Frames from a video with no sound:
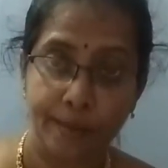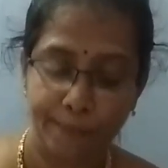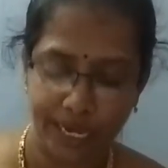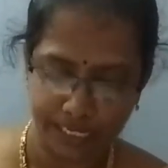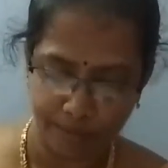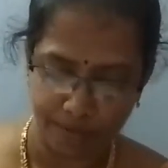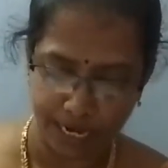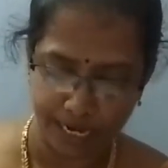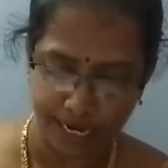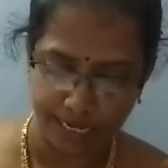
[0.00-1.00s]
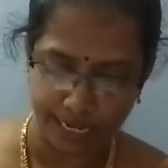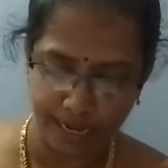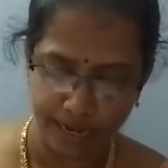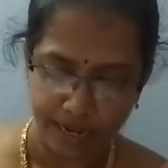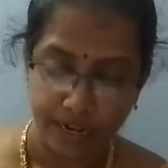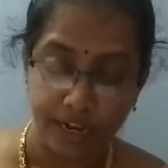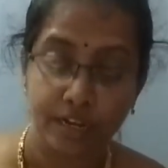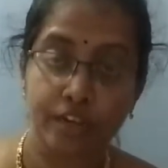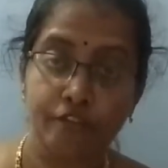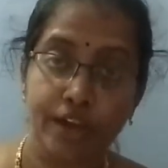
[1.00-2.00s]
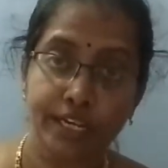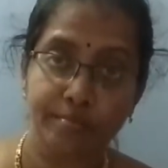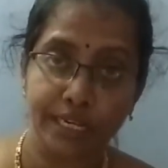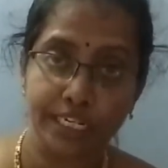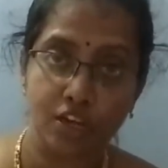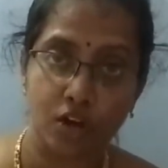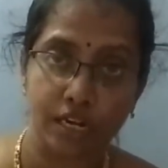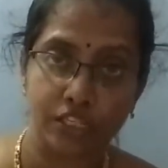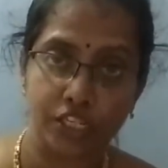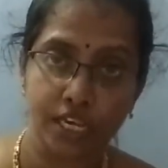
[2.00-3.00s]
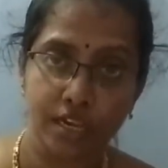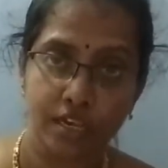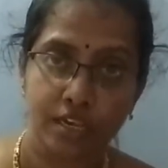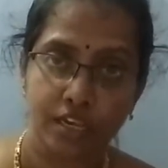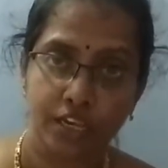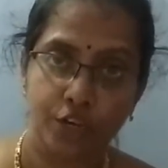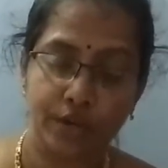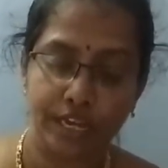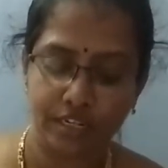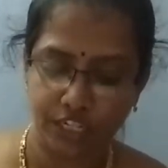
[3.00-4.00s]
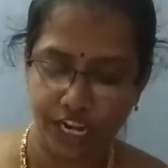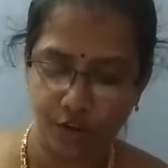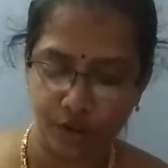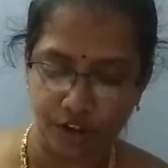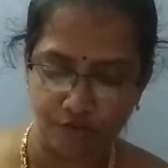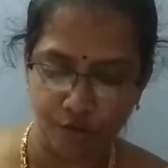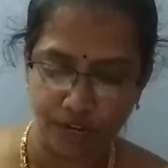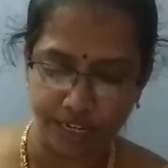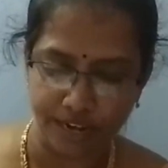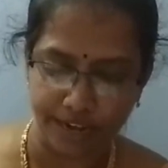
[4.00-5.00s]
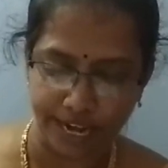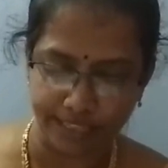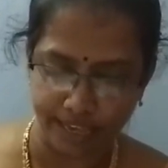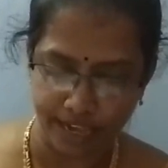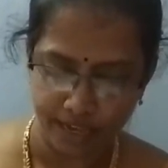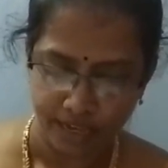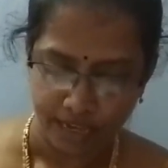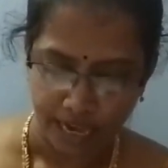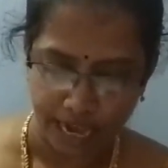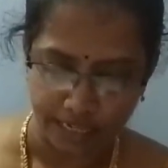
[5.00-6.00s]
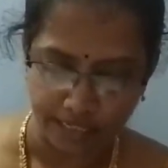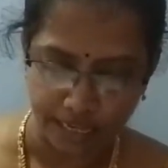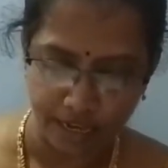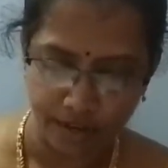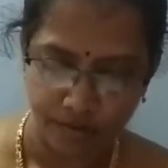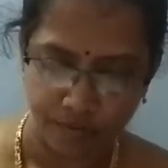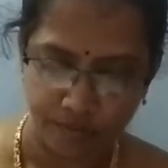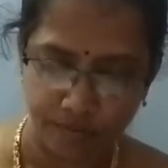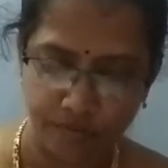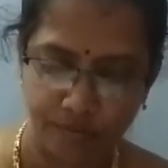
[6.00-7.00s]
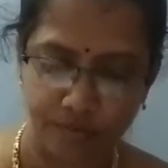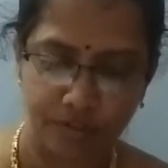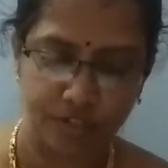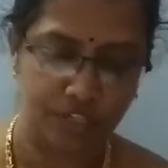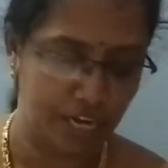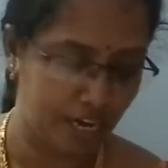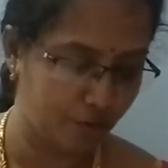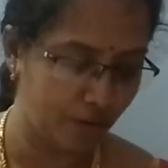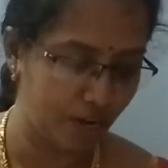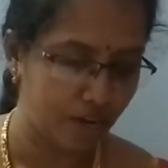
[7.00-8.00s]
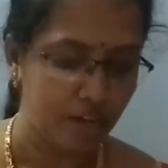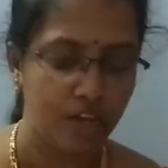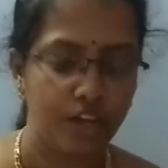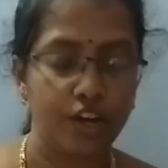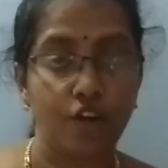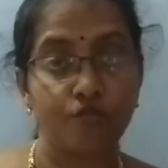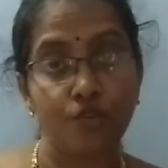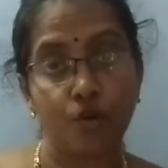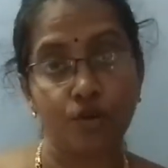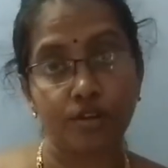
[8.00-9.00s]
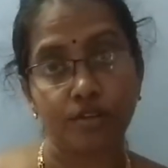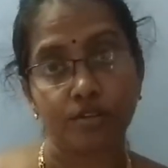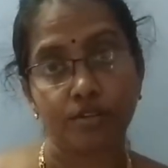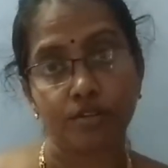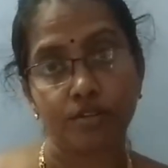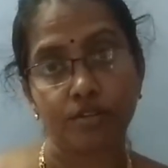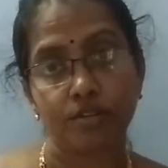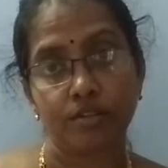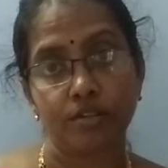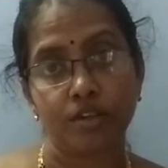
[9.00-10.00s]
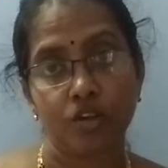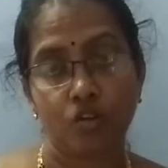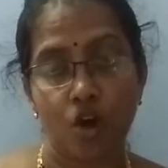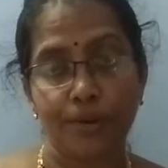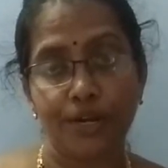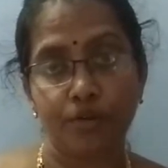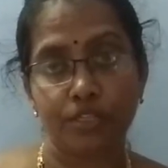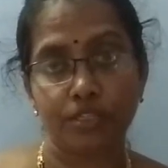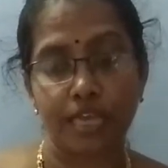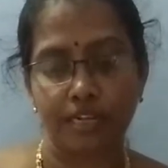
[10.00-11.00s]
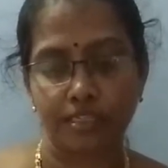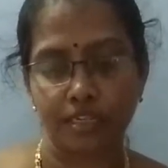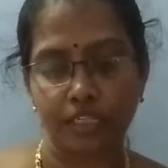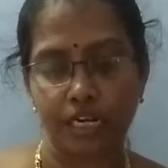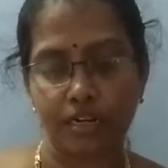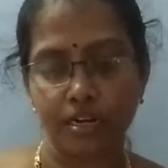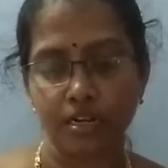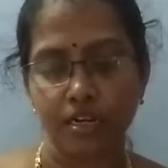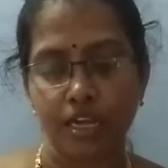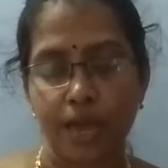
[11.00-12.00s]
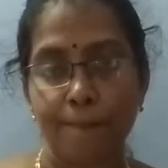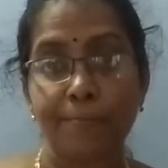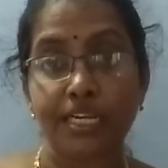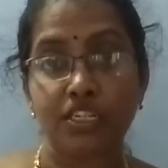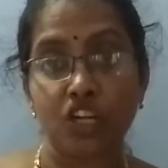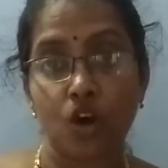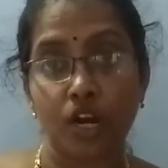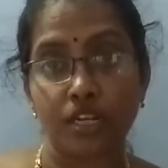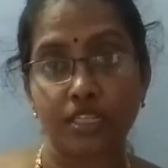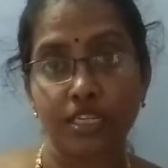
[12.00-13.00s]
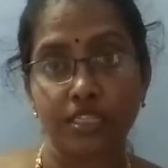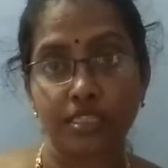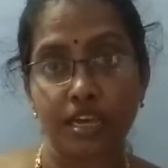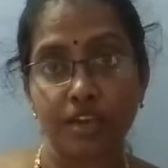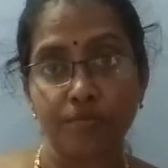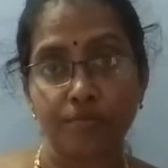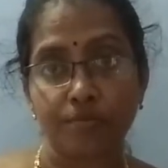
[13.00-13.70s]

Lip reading: page number 110, define meteorology. You can take your rough note and then write the answer. Take your rough note. Copy down this answer, children. Meteorology is the